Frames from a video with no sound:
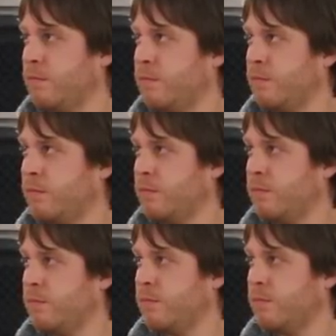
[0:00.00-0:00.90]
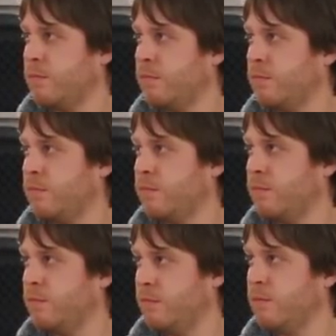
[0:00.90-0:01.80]

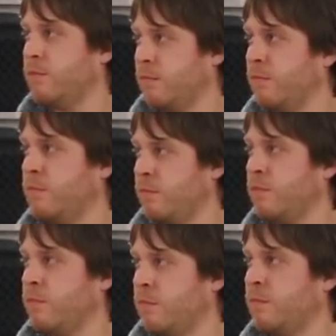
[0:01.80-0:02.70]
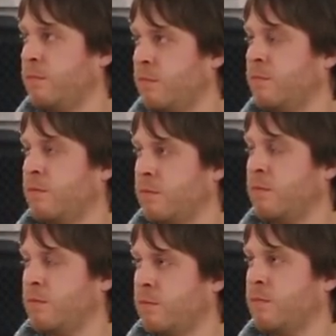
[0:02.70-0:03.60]

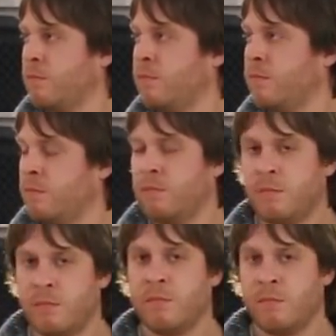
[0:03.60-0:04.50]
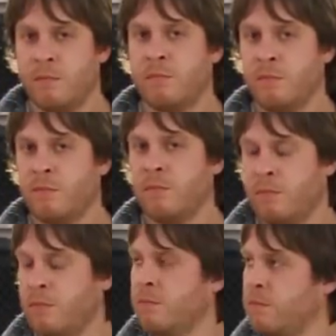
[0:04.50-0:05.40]

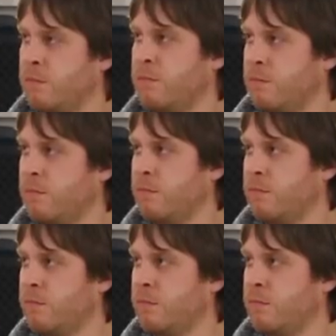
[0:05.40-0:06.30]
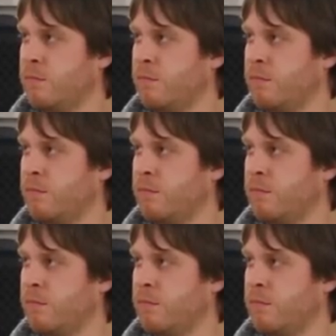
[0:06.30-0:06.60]
[no speech]